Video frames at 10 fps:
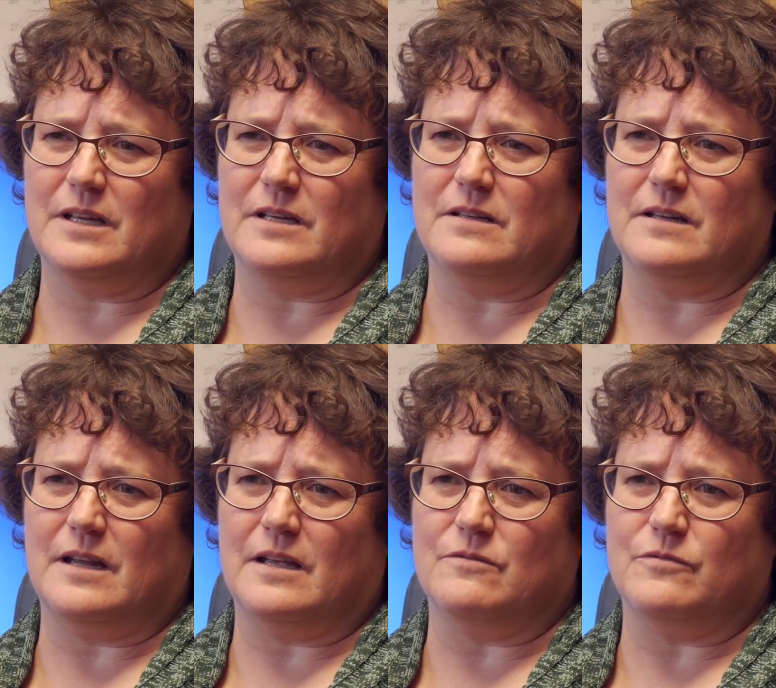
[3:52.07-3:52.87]
and
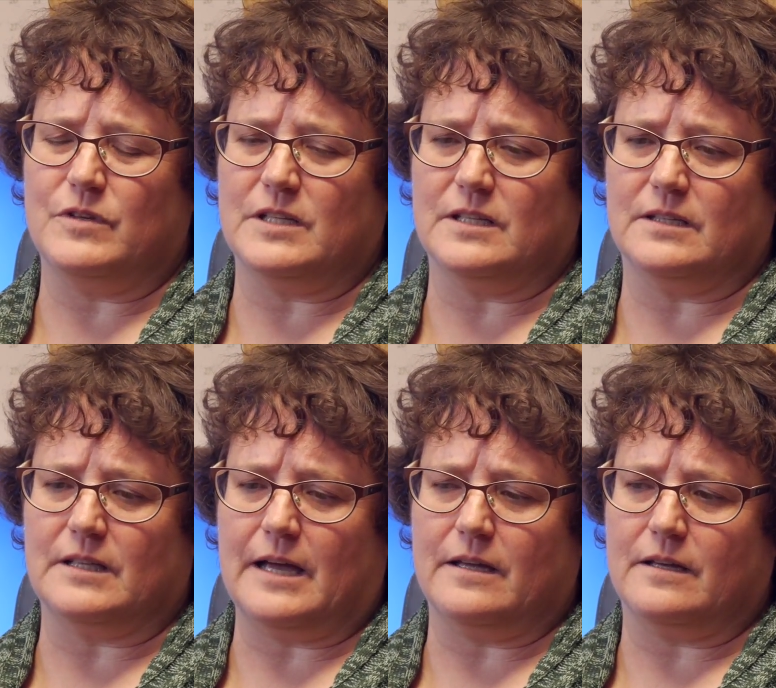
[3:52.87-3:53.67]
and feeling
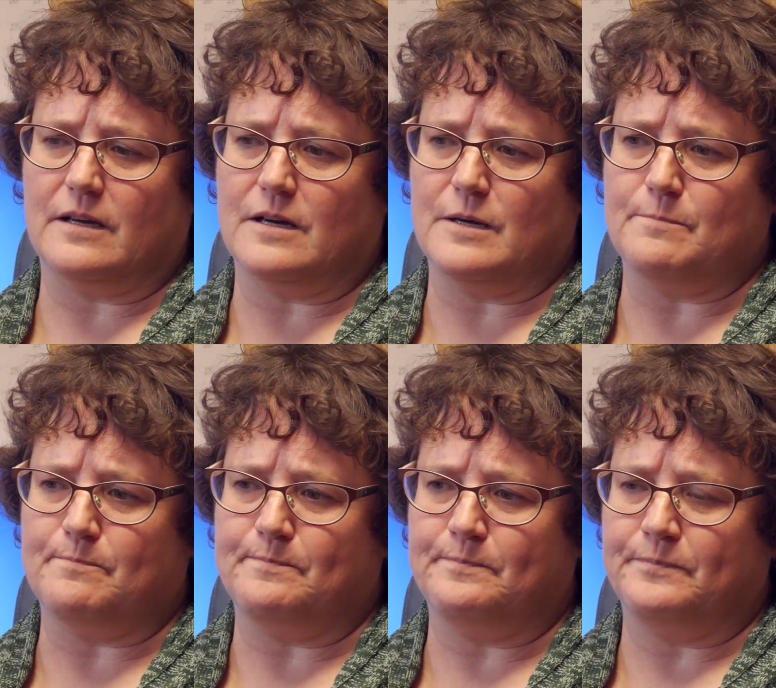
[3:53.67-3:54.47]
like
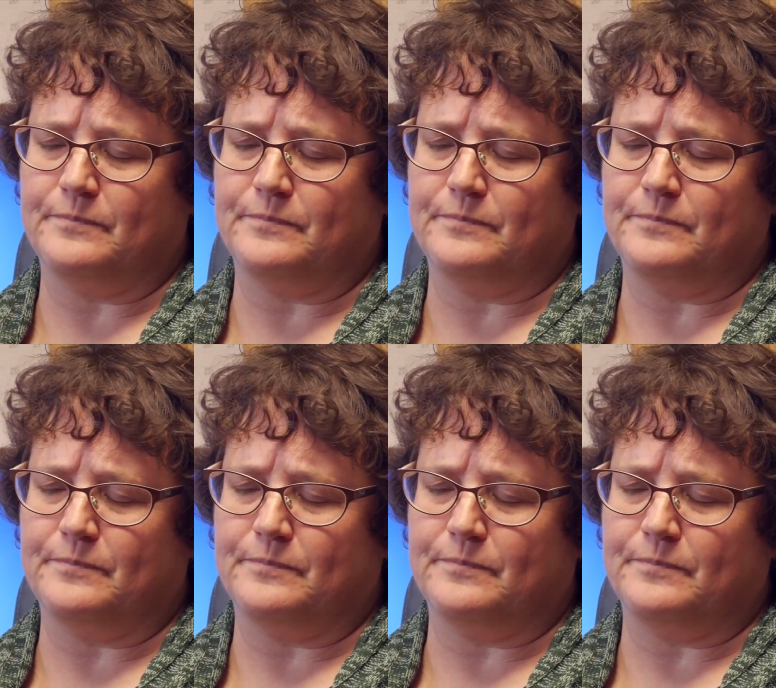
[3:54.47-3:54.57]
um,